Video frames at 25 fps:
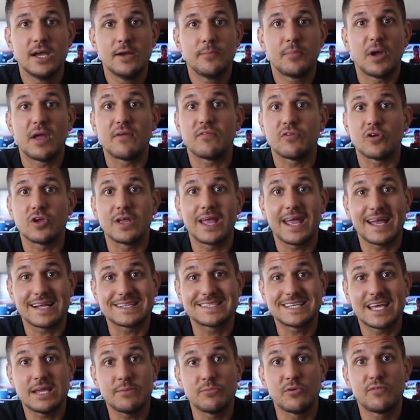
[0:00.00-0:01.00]
But if you can get a
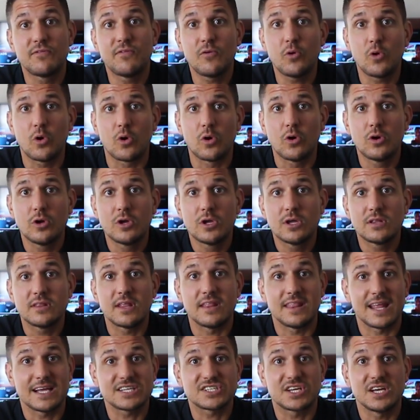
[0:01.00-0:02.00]
team of four,
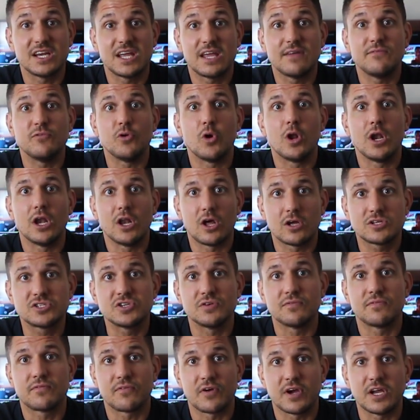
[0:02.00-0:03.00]
then that's going to give you a lot
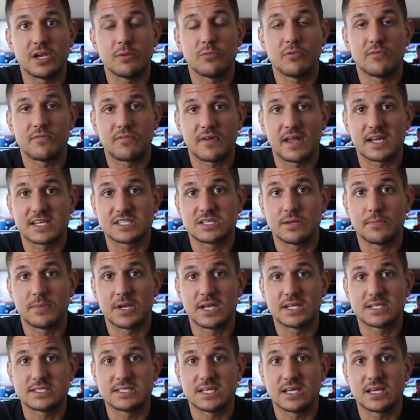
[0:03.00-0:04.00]
of freedom and
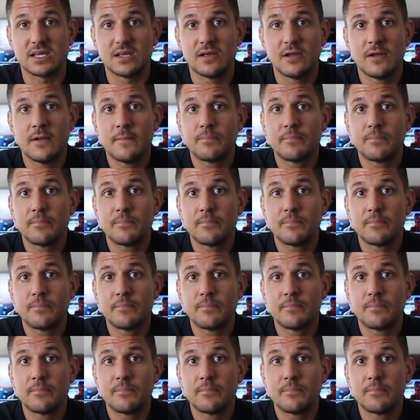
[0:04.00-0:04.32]
flexibility.